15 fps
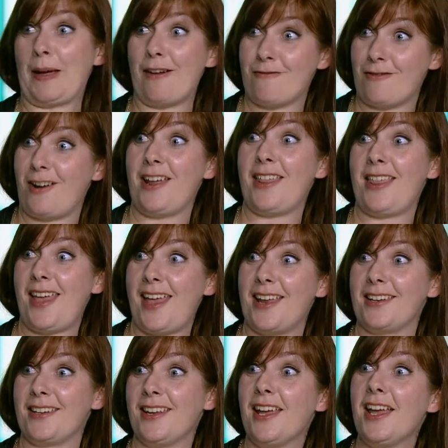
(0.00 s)
about right
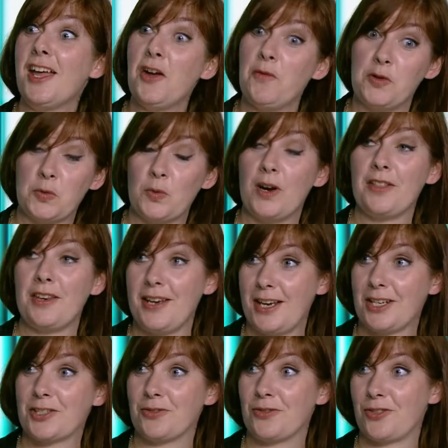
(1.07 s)
then was why the
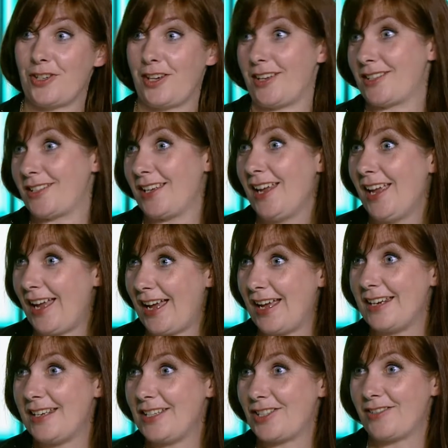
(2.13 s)
National Trust
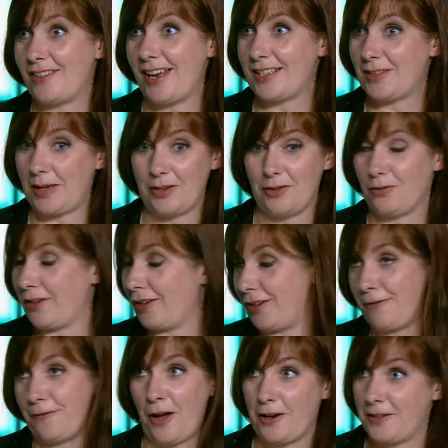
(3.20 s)
and Easter eggs had all
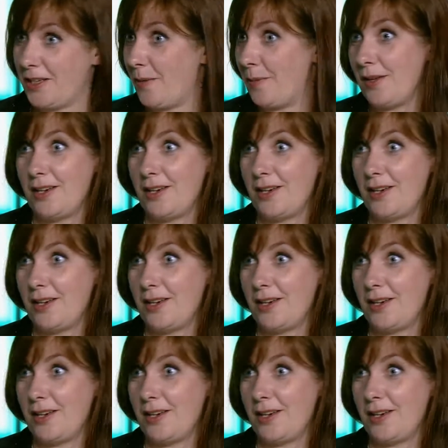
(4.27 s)
fucked up